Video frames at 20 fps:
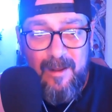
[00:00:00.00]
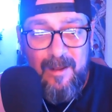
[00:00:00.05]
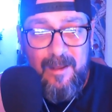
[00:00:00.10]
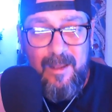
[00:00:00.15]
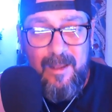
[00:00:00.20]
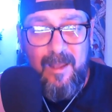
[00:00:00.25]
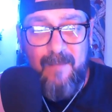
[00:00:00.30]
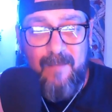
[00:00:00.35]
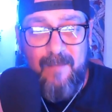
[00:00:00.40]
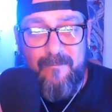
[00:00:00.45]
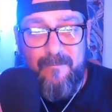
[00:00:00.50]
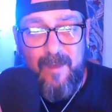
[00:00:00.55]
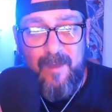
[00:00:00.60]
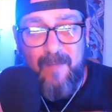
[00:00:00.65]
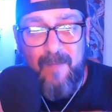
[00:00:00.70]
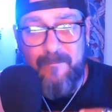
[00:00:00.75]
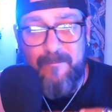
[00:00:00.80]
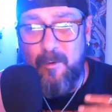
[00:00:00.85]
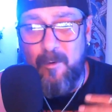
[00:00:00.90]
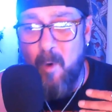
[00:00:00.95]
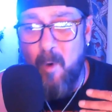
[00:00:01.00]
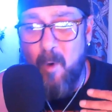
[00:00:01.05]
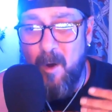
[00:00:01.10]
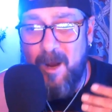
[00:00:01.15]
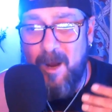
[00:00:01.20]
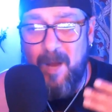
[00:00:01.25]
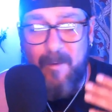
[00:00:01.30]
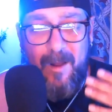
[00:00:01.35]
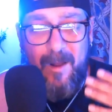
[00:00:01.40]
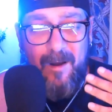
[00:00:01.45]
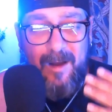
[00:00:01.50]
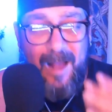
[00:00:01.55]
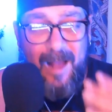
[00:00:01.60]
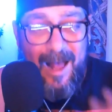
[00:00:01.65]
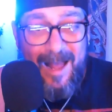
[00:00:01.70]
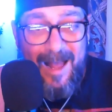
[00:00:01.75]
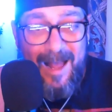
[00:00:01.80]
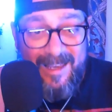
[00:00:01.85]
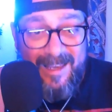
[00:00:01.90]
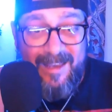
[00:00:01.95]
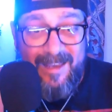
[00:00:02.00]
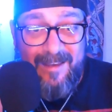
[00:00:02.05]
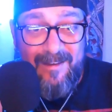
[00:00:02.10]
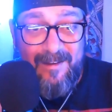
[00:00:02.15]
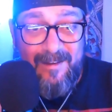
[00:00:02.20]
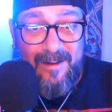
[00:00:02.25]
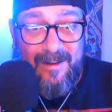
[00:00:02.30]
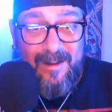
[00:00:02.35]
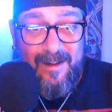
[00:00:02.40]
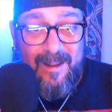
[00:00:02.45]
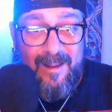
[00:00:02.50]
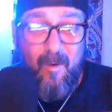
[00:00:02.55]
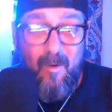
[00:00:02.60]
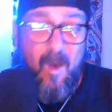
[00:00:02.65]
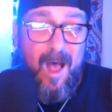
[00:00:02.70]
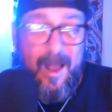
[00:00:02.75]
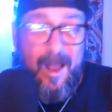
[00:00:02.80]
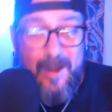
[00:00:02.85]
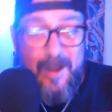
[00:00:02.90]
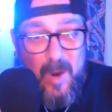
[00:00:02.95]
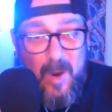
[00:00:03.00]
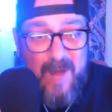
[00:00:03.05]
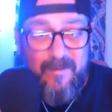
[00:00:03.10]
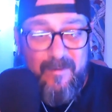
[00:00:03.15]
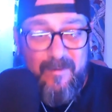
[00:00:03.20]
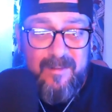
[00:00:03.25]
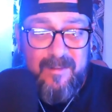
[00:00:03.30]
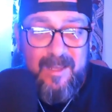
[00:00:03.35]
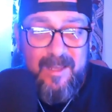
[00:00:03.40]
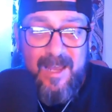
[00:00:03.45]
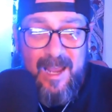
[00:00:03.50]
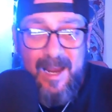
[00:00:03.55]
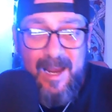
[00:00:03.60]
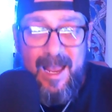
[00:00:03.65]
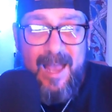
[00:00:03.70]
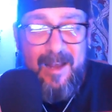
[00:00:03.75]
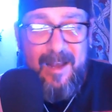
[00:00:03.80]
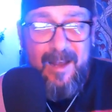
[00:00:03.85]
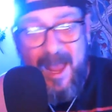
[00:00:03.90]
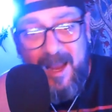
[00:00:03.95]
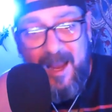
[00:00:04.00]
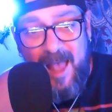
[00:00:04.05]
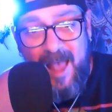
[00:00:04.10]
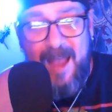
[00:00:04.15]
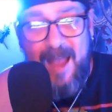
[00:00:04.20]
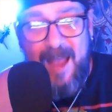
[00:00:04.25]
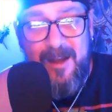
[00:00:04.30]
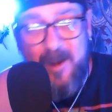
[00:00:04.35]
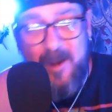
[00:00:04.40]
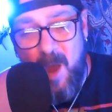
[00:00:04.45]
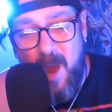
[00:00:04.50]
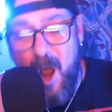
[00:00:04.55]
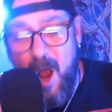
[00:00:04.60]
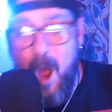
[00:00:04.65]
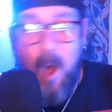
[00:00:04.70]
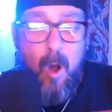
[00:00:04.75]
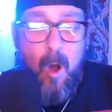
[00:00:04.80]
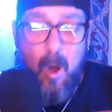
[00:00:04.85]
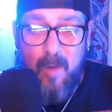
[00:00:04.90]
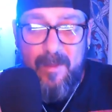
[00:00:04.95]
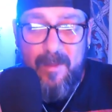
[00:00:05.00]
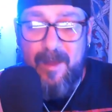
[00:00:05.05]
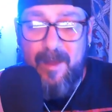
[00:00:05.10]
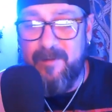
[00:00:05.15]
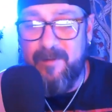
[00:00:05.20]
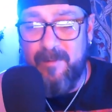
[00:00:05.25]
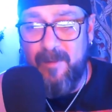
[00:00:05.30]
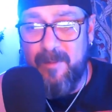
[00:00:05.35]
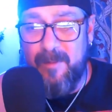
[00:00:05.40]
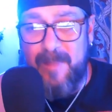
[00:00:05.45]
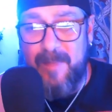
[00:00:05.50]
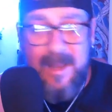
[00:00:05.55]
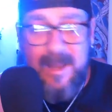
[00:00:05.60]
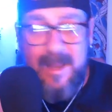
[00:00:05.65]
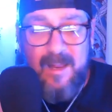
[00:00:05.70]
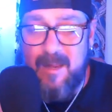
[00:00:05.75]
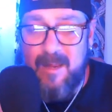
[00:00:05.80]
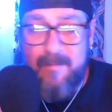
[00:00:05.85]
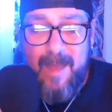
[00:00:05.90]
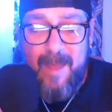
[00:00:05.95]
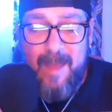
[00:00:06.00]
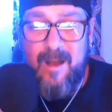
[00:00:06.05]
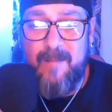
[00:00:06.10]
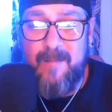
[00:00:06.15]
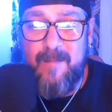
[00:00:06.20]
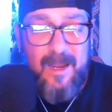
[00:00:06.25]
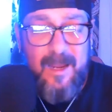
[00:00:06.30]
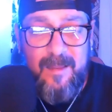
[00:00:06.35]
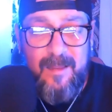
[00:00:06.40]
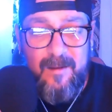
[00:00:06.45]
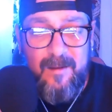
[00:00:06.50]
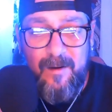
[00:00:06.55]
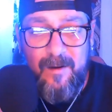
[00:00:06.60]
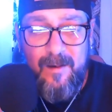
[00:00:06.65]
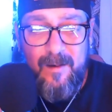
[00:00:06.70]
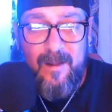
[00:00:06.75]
If if you're walking around cocky, well, I know everything, I, I I know all this, but that doesn't matter to me either.